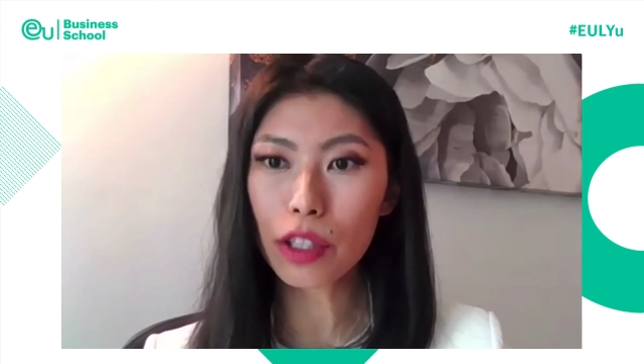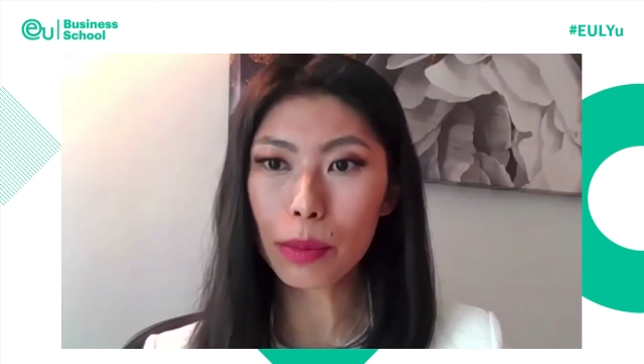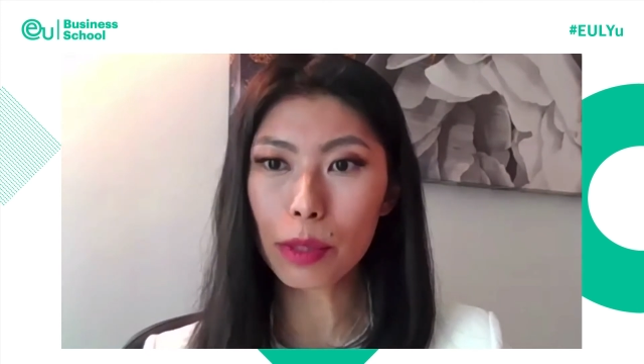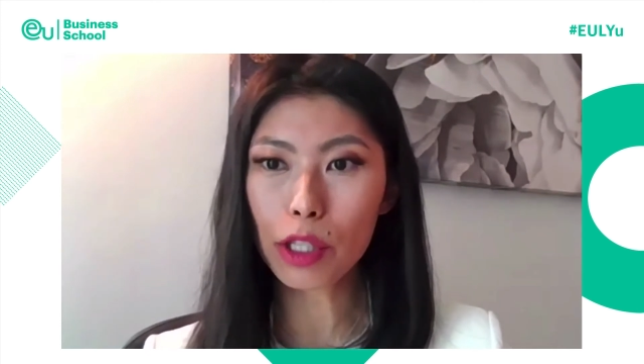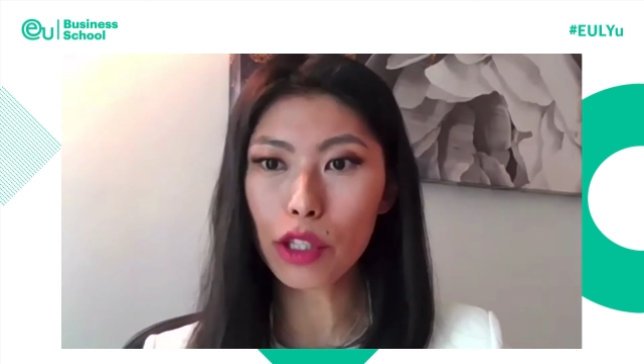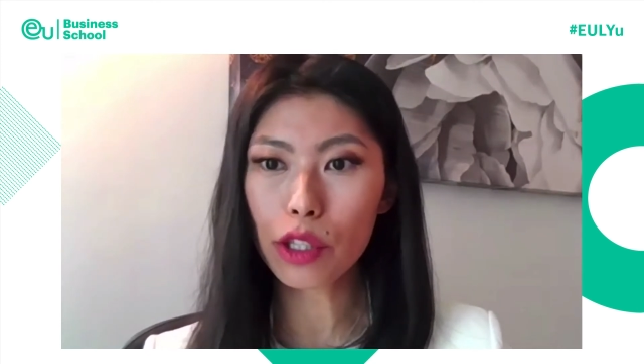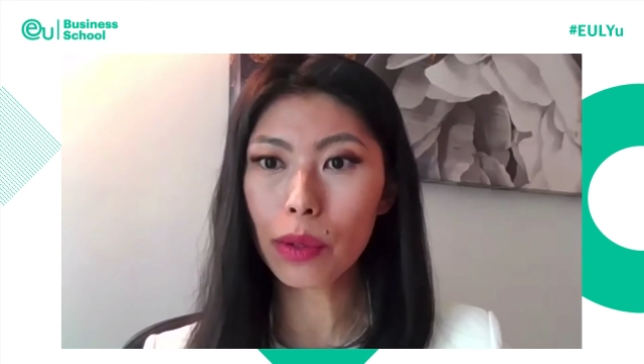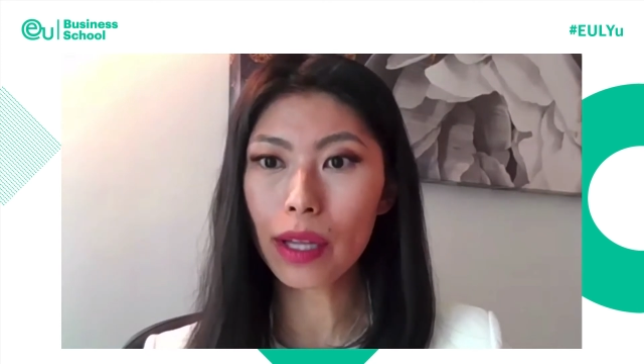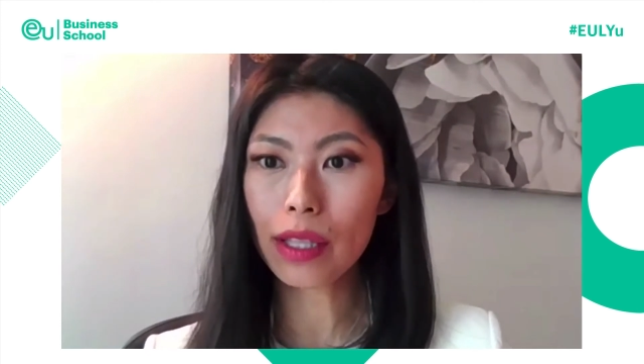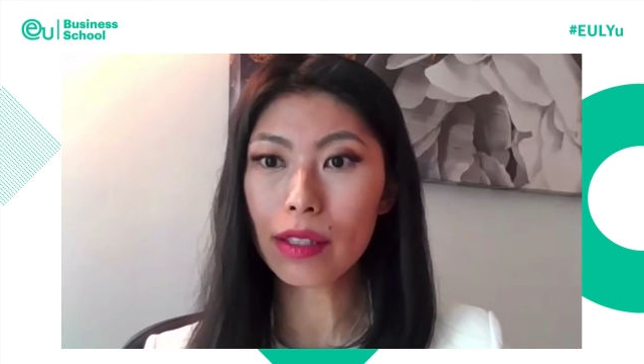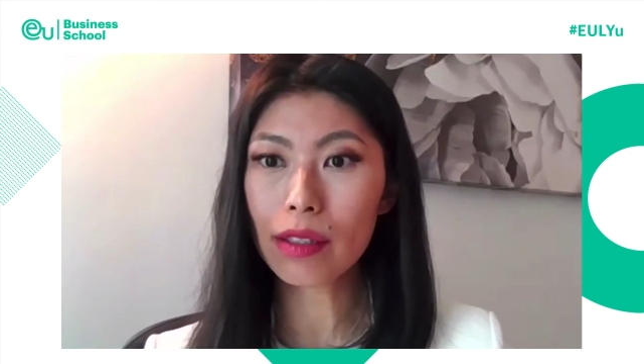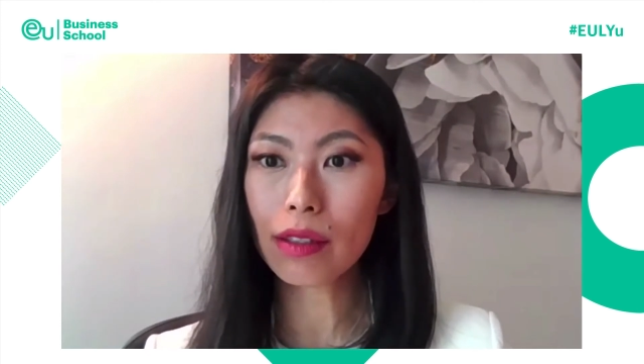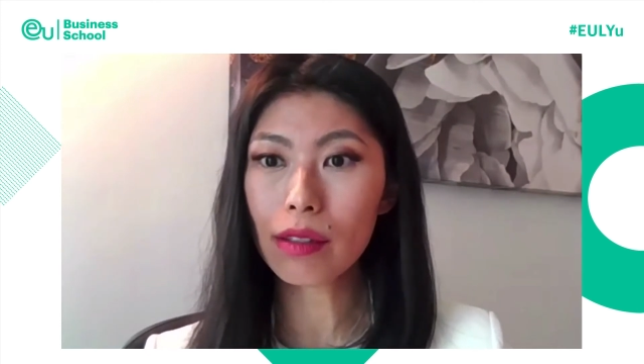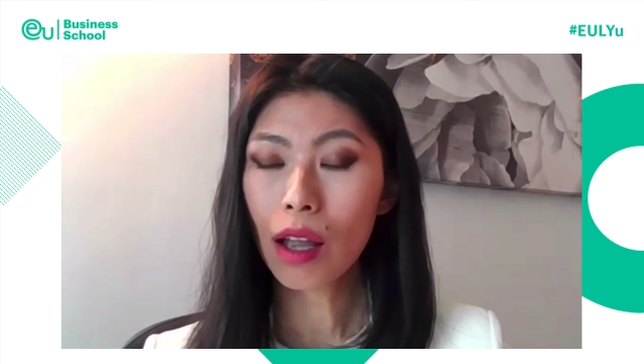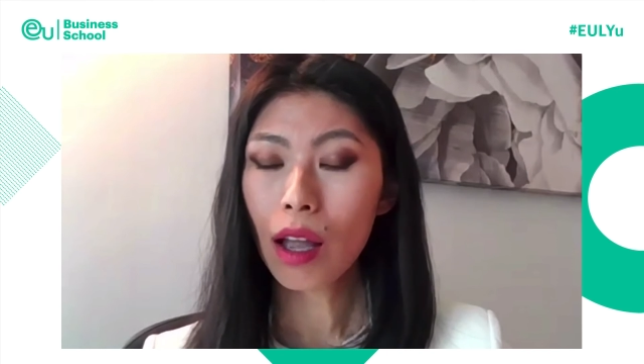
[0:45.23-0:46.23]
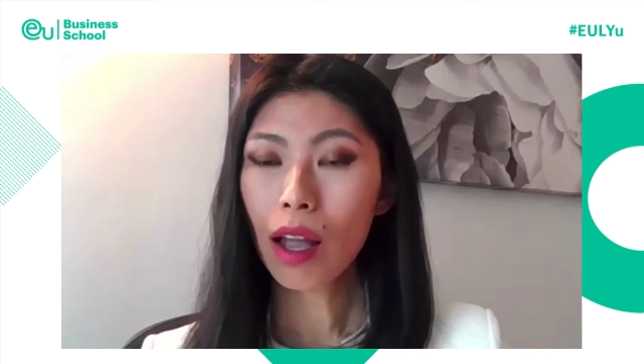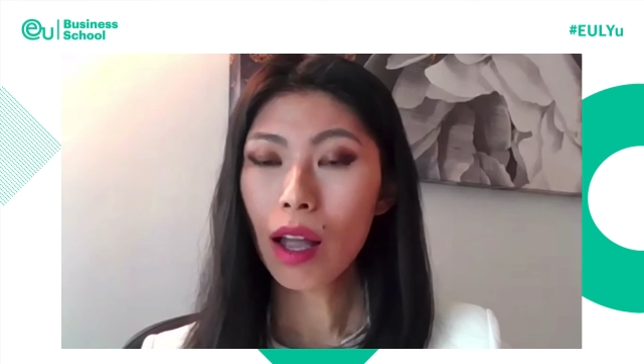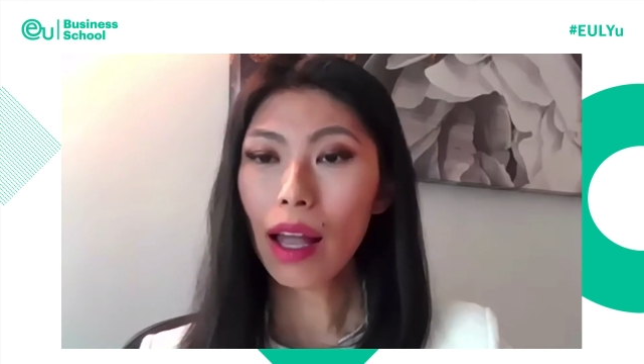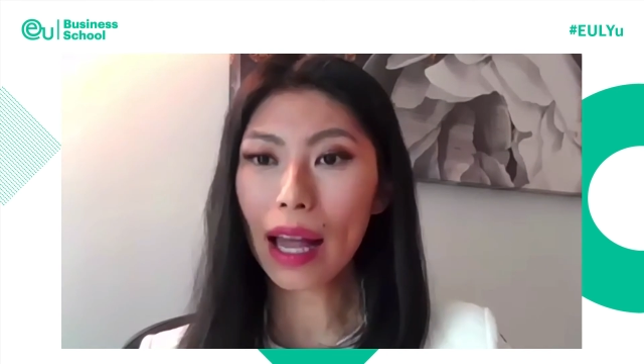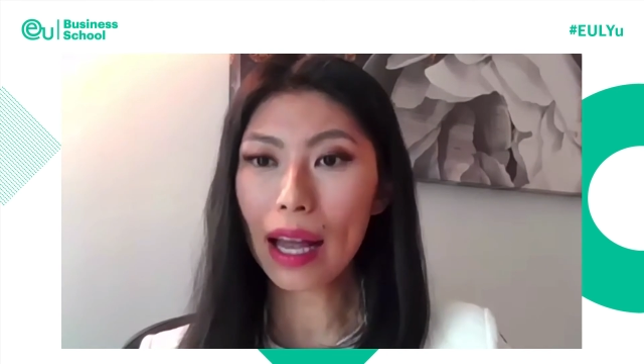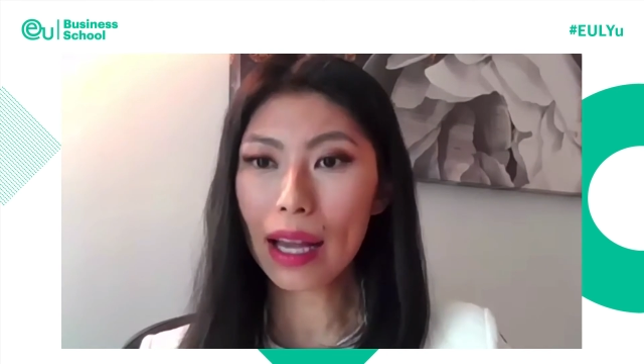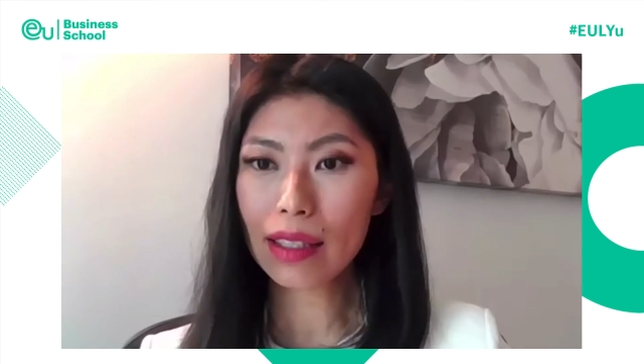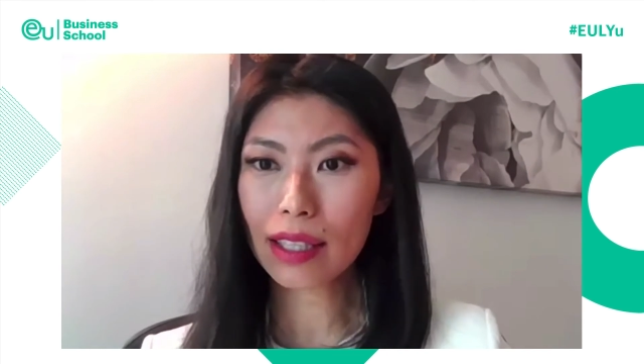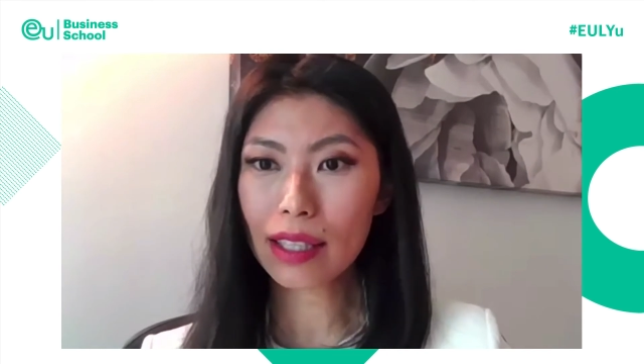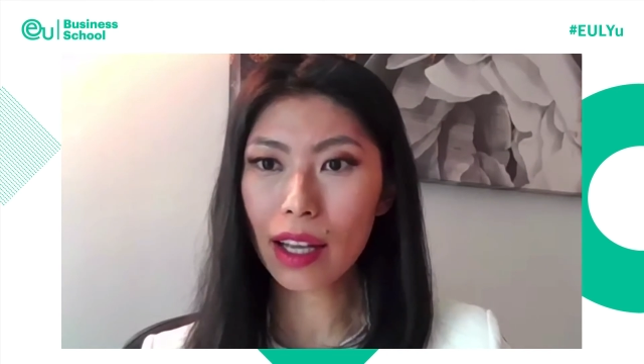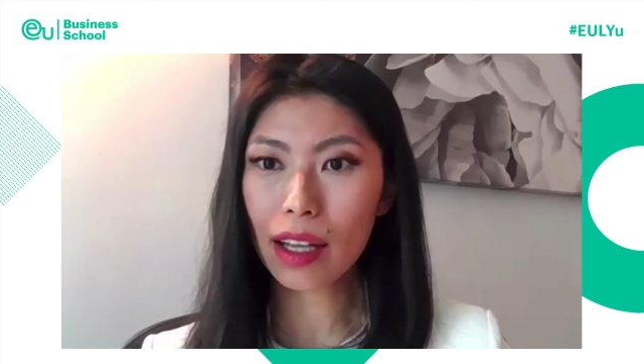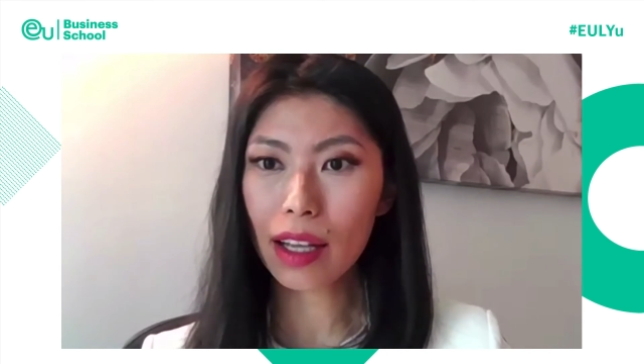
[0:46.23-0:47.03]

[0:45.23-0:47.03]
Jimmy Choo, and